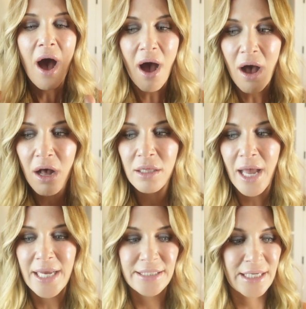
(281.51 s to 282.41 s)
All
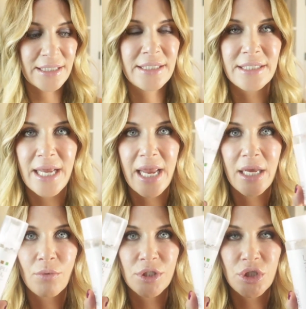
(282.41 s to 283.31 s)
I did
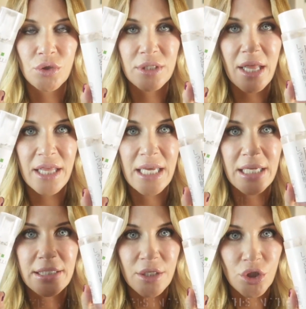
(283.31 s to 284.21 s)
today was use
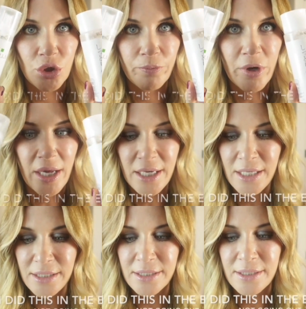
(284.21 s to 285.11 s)
these two
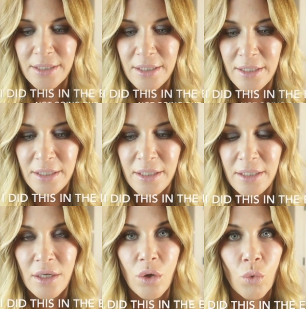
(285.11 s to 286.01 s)
products
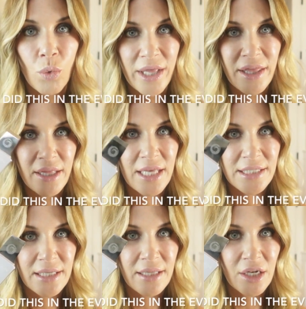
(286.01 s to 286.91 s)
with
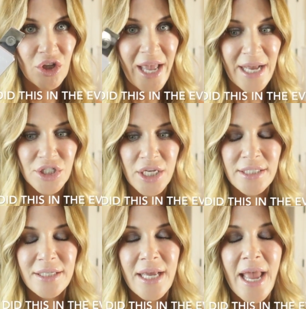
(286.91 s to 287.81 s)
this little
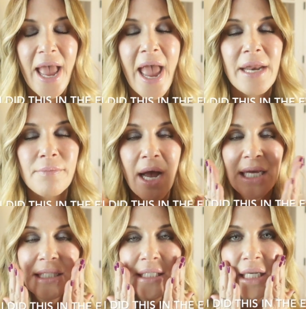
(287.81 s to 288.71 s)
gadget, and
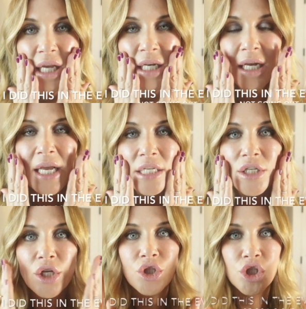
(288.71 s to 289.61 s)
my skin
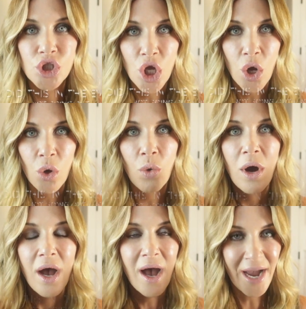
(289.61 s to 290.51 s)
is
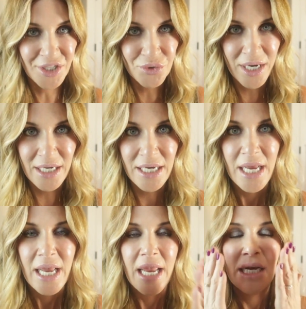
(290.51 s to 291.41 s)
so hydrated,
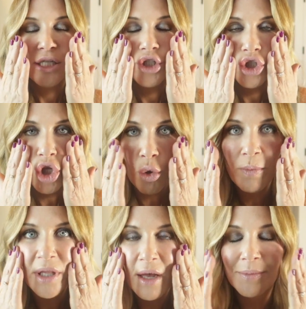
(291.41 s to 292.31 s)
it is so
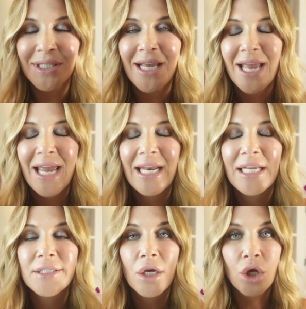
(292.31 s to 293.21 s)
plumped, It
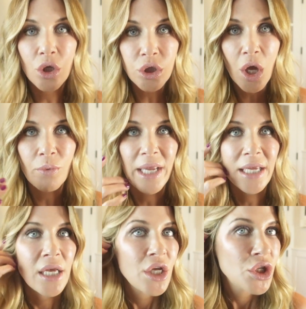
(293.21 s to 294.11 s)
is
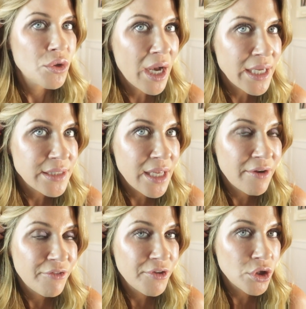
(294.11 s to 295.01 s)
glowing. You guys,
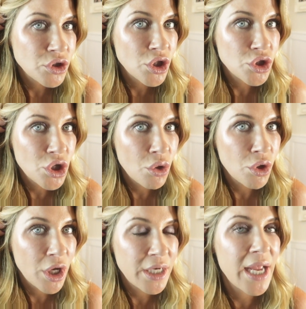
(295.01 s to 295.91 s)
it feels so
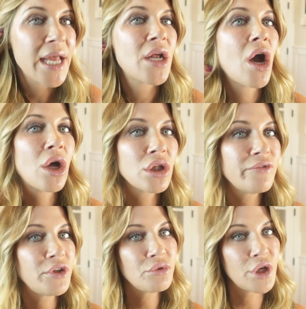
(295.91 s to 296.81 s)
good. And all
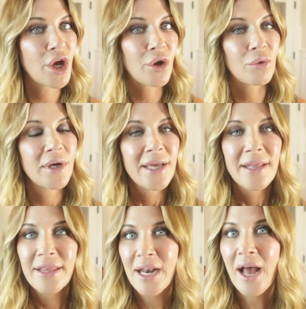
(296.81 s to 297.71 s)
of you know
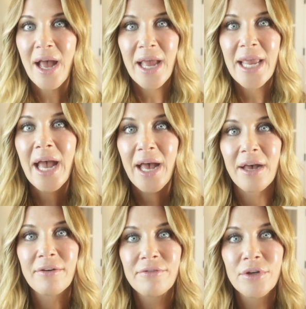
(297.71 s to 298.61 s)
that I
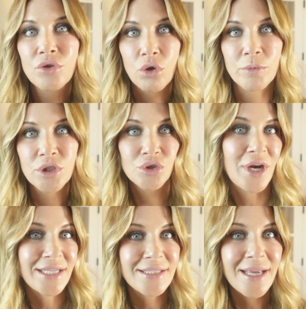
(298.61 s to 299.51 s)
have normal to
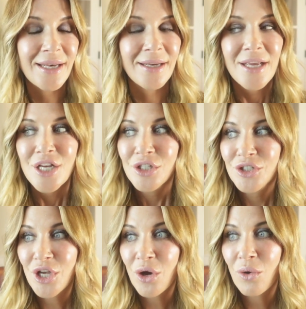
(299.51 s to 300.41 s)
dry skin.
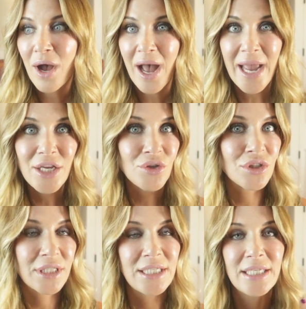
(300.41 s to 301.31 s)
So I
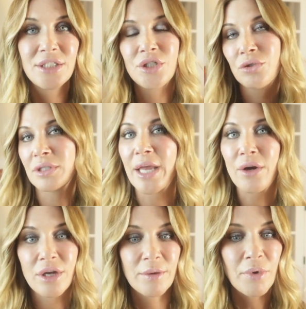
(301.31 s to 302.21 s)
usually need to
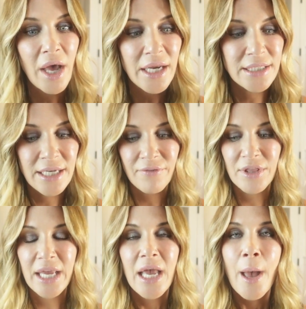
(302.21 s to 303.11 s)
layer on the products and
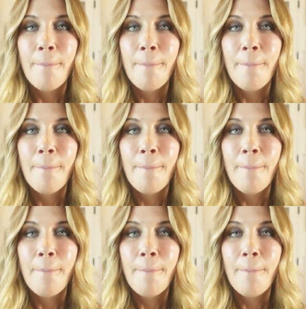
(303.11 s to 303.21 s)
everything.